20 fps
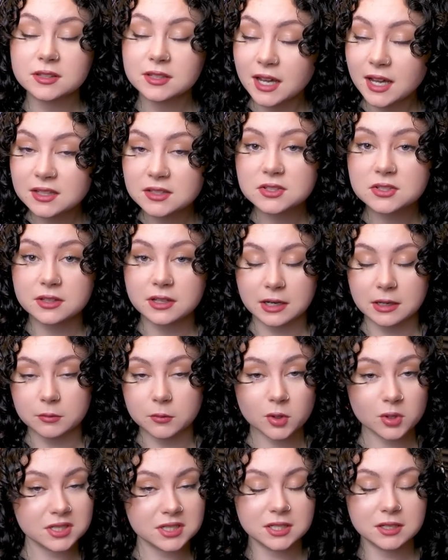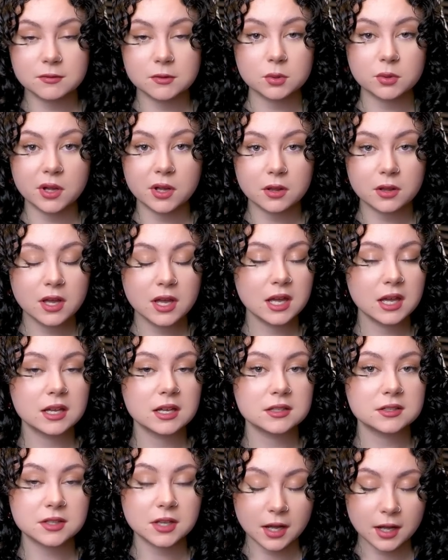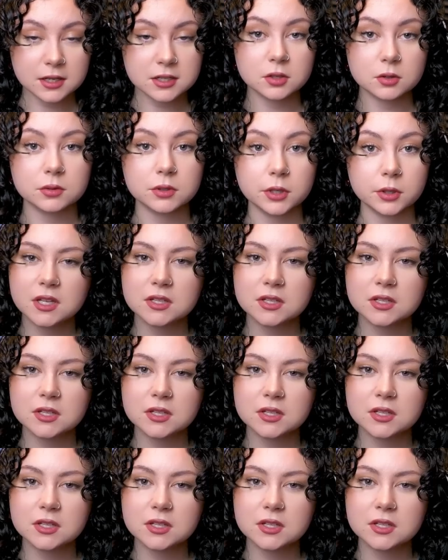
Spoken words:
the answer that I'm going to give you all is I don't know.